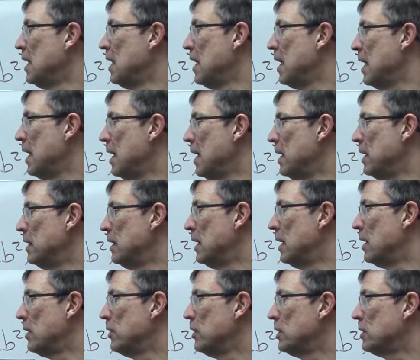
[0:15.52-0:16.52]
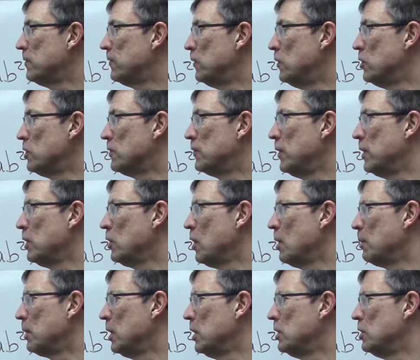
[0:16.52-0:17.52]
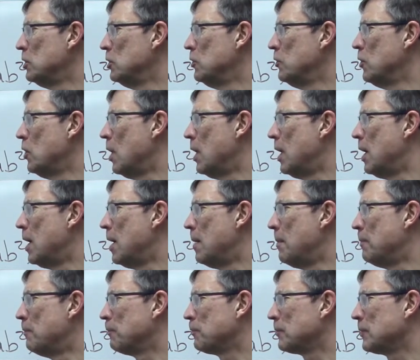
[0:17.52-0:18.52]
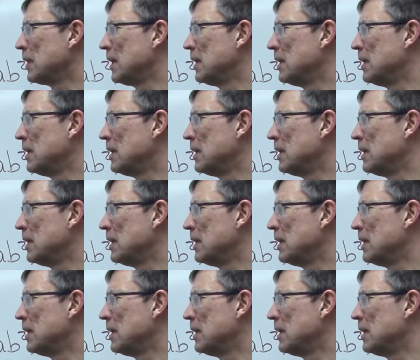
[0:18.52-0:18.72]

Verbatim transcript: And uh, this first video I'm going to do um,